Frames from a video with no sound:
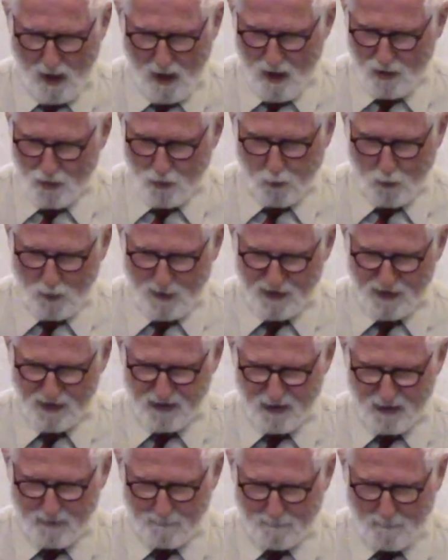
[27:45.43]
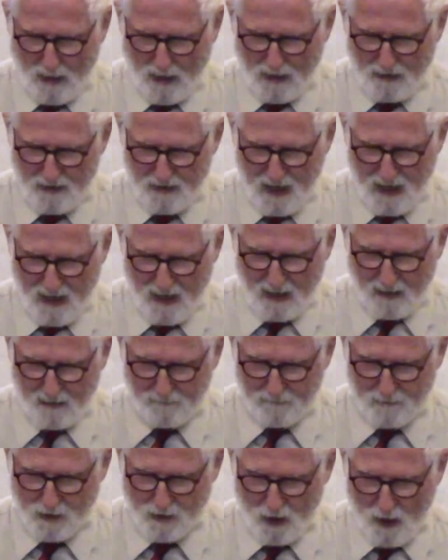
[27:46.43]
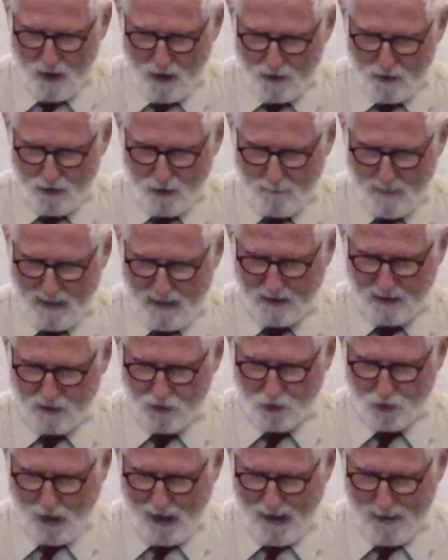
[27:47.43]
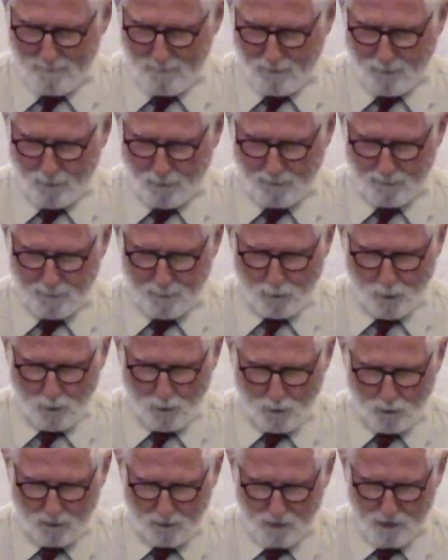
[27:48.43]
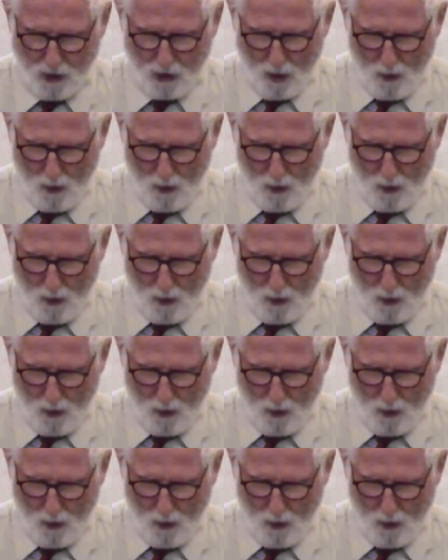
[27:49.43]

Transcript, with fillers: twisted by knaves to make a trap for fools,